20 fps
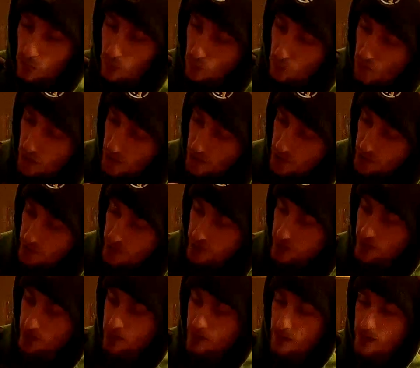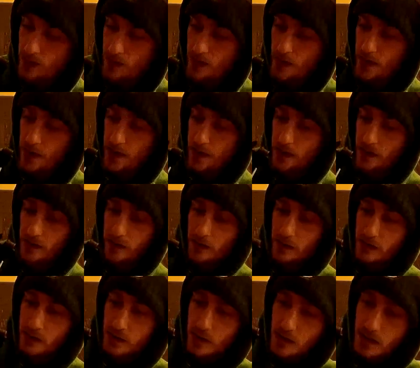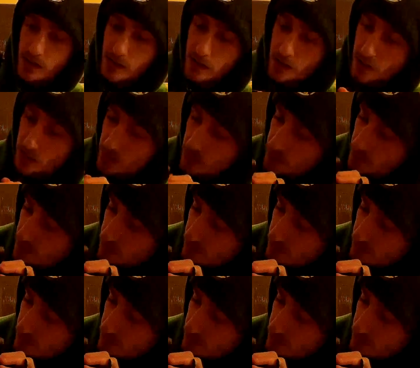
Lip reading: wire there, and in here,